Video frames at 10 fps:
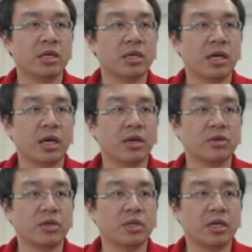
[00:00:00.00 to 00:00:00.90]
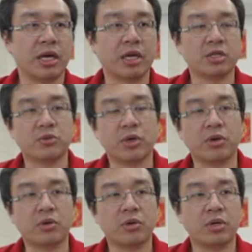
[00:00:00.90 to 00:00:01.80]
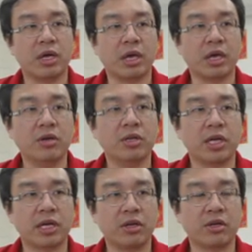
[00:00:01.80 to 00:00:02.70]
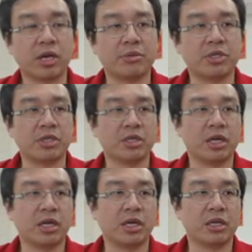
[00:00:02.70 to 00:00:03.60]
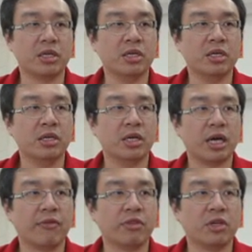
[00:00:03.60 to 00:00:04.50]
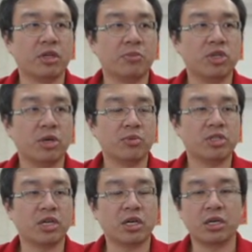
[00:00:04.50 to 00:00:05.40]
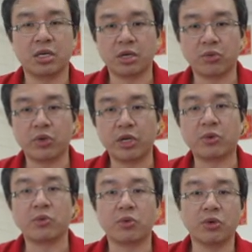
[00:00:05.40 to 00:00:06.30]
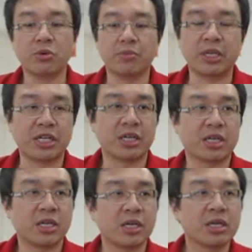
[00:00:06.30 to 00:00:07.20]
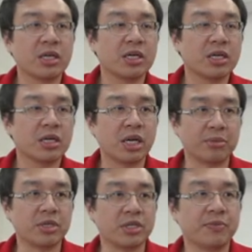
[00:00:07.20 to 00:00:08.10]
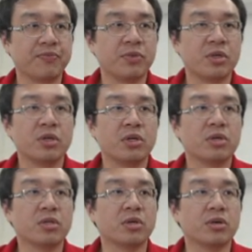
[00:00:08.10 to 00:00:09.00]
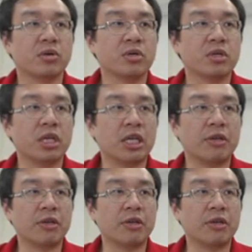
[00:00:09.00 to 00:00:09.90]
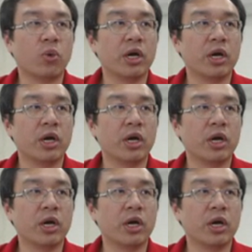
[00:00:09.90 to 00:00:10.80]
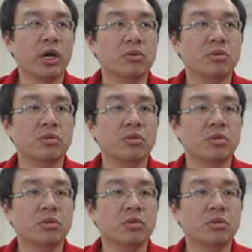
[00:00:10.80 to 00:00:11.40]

and also the knight as well, and now the knight cannot capture, and here after the bishop check, the queen will be captured. So if the white just capture the rook,